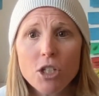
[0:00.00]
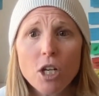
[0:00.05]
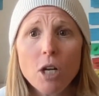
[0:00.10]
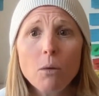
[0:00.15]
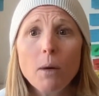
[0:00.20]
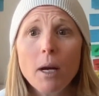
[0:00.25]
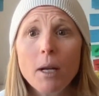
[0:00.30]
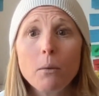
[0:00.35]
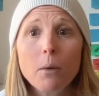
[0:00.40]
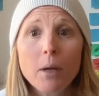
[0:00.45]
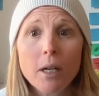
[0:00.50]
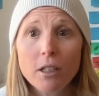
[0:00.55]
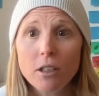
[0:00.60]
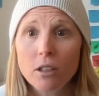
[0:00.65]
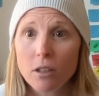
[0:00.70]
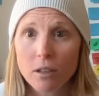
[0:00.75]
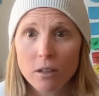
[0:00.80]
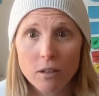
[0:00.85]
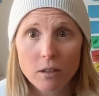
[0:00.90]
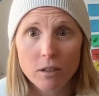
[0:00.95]
So when
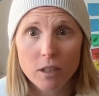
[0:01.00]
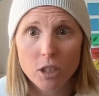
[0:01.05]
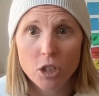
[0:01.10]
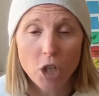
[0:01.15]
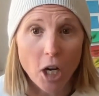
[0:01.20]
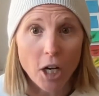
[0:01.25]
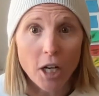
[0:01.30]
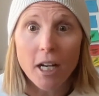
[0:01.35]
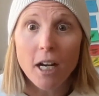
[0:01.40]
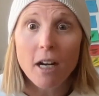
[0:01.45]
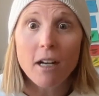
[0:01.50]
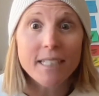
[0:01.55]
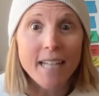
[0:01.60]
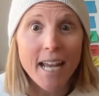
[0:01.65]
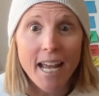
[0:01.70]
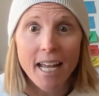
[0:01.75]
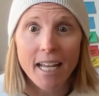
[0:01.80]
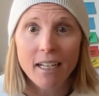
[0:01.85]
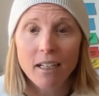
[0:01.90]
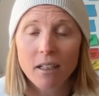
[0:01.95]
we're starting our
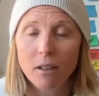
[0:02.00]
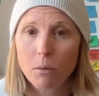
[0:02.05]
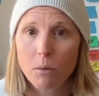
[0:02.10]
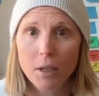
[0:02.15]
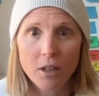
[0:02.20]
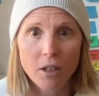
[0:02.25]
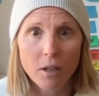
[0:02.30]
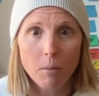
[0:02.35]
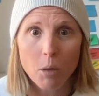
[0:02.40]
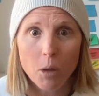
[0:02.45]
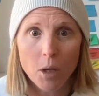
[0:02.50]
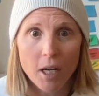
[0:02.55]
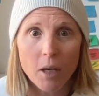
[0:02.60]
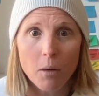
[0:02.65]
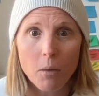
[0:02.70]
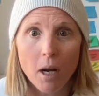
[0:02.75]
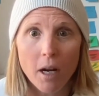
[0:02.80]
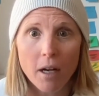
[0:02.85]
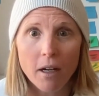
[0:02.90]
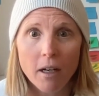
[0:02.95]
day with our
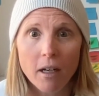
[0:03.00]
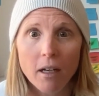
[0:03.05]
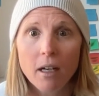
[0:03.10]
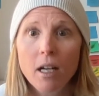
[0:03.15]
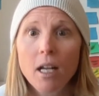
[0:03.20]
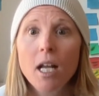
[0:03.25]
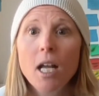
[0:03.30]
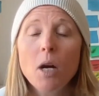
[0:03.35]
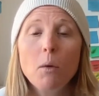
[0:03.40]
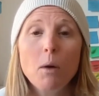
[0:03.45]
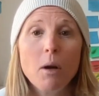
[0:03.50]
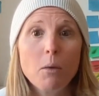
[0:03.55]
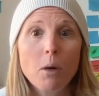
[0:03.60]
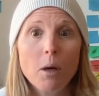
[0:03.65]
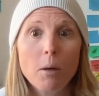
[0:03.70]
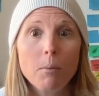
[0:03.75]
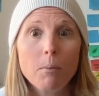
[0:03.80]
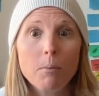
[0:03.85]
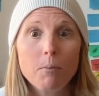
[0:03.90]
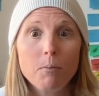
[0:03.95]
morning water when
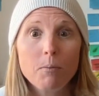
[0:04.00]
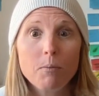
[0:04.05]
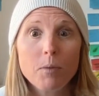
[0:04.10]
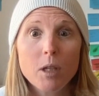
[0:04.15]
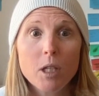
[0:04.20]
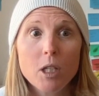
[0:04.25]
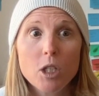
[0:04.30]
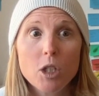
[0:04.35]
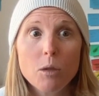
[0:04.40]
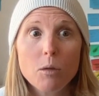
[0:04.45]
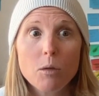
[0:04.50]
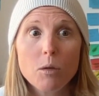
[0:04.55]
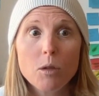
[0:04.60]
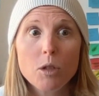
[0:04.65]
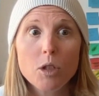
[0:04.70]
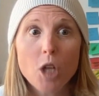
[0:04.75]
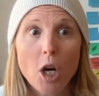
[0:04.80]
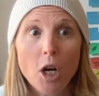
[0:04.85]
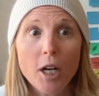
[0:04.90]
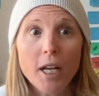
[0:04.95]
we're
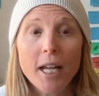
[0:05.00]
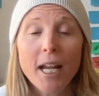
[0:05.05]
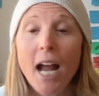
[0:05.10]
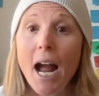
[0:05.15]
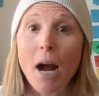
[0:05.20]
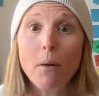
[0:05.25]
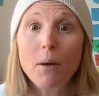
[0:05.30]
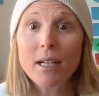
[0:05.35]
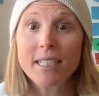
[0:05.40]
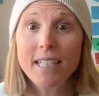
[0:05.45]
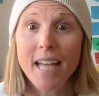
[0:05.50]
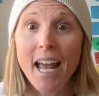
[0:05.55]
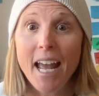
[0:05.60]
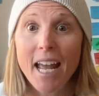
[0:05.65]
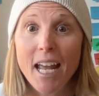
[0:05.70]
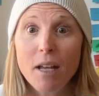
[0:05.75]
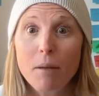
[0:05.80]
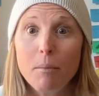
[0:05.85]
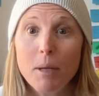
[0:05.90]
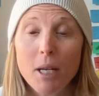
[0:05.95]
starting our
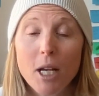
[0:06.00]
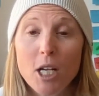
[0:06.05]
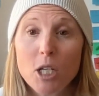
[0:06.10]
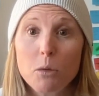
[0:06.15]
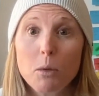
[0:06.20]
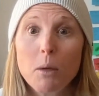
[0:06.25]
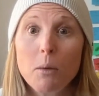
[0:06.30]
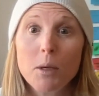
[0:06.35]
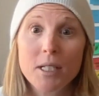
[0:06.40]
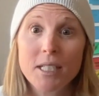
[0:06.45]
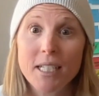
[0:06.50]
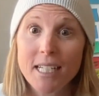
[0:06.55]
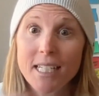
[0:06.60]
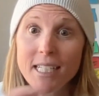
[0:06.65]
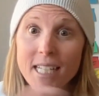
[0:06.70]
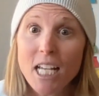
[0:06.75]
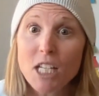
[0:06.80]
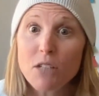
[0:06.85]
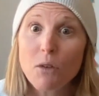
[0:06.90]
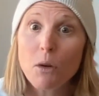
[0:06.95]
day because we were
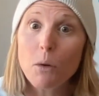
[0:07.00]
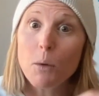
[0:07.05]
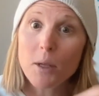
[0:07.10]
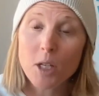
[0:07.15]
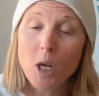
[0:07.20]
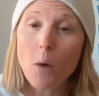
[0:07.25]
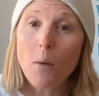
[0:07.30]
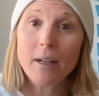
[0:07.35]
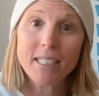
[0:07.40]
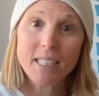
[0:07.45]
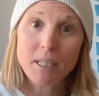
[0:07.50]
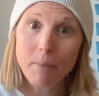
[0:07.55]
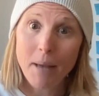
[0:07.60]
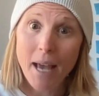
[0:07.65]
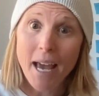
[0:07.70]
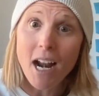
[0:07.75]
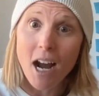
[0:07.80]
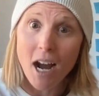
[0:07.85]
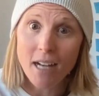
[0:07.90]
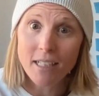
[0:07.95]
successful with going to
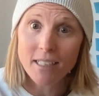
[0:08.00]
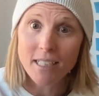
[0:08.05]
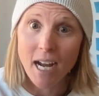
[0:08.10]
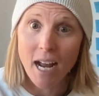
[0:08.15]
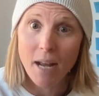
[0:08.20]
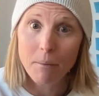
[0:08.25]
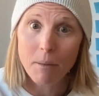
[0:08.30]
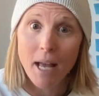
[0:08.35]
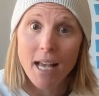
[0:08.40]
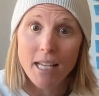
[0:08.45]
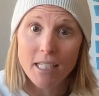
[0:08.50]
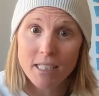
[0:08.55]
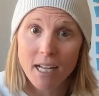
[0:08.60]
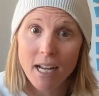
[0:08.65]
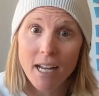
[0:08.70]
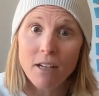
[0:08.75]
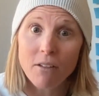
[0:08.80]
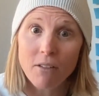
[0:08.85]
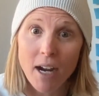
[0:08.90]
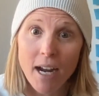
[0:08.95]
bed on time last
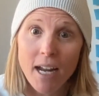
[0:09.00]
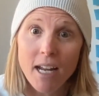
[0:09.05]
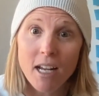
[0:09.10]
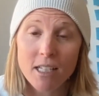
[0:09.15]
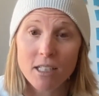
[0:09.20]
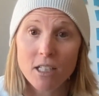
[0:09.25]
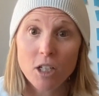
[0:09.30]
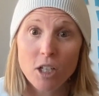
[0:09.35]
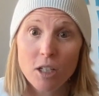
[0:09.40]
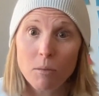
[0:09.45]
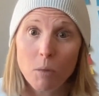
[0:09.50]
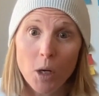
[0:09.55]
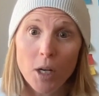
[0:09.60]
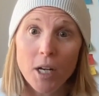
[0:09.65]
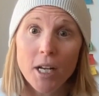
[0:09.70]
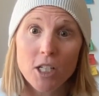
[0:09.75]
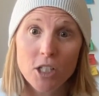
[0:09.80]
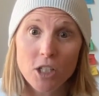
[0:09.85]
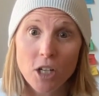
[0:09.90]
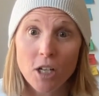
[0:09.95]
night, mm-hmm. right? Because a good
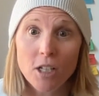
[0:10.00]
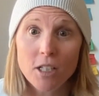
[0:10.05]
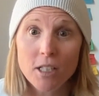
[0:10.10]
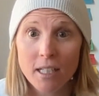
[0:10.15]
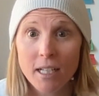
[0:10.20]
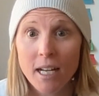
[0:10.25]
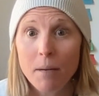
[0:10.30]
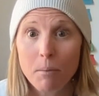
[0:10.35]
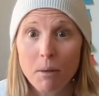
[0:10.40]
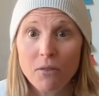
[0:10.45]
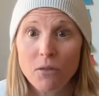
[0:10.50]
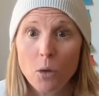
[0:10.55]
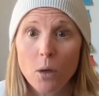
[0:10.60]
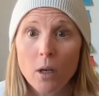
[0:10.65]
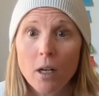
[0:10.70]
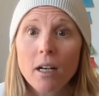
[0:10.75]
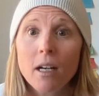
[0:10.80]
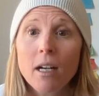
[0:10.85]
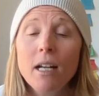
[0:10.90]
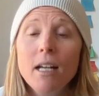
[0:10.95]
morning starts the night
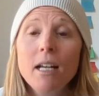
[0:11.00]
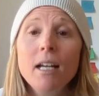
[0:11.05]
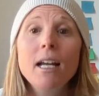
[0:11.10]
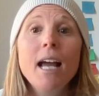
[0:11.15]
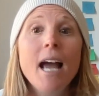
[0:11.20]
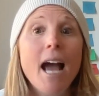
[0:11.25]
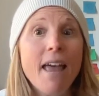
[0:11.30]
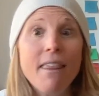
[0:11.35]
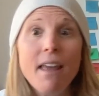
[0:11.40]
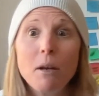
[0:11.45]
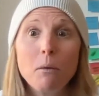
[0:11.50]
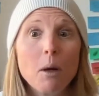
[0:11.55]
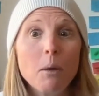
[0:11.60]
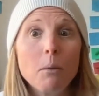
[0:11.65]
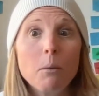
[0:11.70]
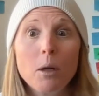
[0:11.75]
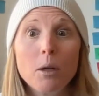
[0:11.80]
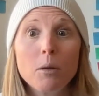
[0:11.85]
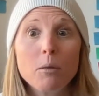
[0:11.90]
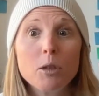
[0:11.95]
before. And then
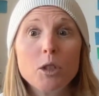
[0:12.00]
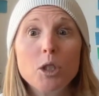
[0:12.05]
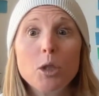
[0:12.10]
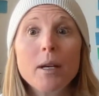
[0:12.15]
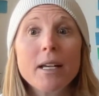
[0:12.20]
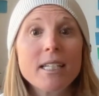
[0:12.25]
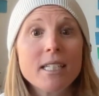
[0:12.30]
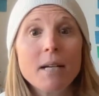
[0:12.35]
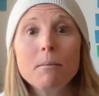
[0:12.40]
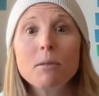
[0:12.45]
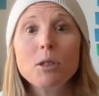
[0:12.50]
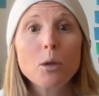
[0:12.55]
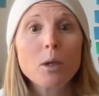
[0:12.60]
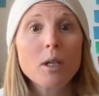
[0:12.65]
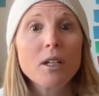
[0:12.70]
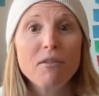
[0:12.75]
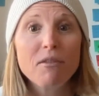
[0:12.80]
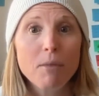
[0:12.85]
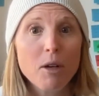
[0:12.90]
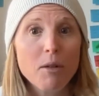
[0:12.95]
when we're doing some
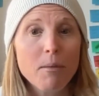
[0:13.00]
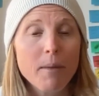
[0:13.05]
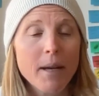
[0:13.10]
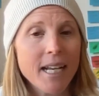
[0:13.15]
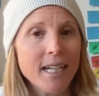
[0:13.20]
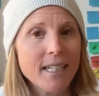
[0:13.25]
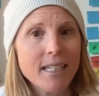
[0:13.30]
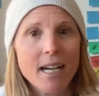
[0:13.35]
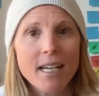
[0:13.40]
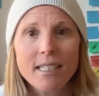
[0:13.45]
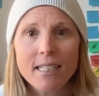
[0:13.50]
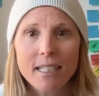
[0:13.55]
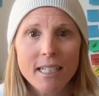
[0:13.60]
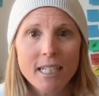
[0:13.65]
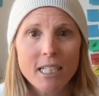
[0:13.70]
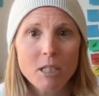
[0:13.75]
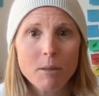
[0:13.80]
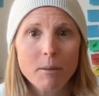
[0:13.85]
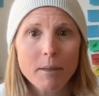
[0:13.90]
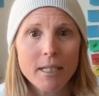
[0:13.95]
sort of movement, it
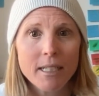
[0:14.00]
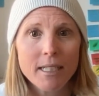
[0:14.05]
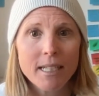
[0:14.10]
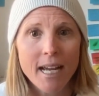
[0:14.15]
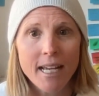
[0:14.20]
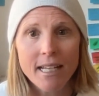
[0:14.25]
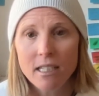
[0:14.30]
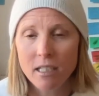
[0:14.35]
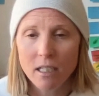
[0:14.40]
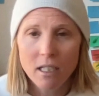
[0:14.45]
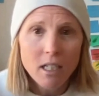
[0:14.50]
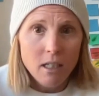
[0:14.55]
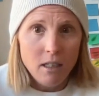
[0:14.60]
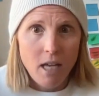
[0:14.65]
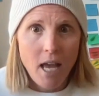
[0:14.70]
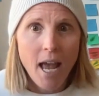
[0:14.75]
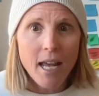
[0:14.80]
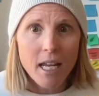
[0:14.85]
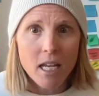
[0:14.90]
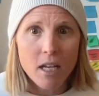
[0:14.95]
doesn't need to be intense.
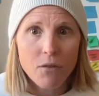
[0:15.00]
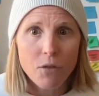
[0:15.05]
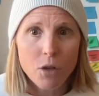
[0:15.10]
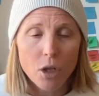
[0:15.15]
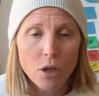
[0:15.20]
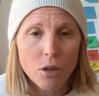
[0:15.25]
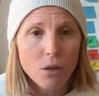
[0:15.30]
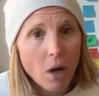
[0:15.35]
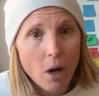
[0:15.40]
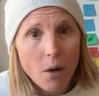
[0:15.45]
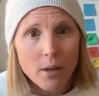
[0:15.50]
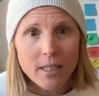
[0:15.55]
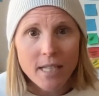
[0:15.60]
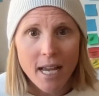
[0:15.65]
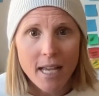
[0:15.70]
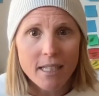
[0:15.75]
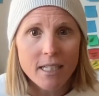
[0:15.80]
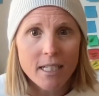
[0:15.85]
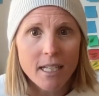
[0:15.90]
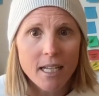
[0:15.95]
Hey, if you can throw
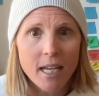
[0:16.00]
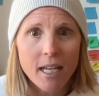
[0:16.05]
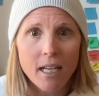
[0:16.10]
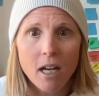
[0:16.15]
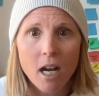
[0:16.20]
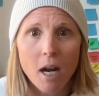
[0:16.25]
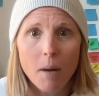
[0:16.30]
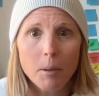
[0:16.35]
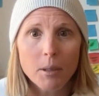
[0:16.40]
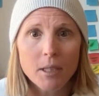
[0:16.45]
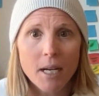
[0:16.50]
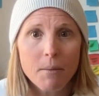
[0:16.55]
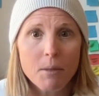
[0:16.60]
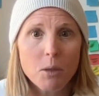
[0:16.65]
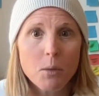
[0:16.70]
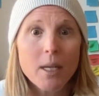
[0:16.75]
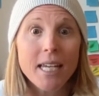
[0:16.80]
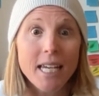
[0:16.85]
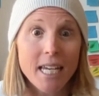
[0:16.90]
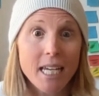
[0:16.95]
intensity in a couple
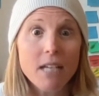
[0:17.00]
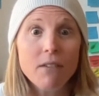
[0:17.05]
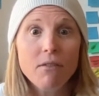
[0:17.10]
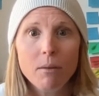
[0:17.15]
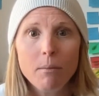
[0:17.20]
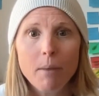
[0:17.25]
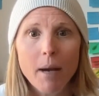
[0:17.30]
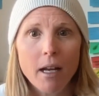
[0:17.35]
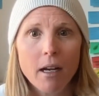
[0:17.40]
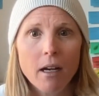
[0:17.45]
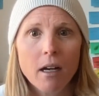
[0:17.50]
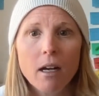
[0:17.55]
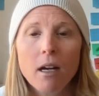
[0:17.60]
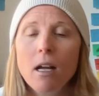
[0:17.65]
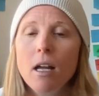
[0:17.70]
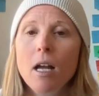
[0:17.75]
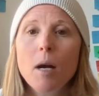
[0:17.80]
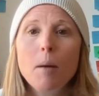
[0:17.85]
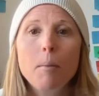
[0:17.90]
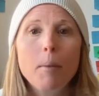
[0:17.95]
times a week, even better.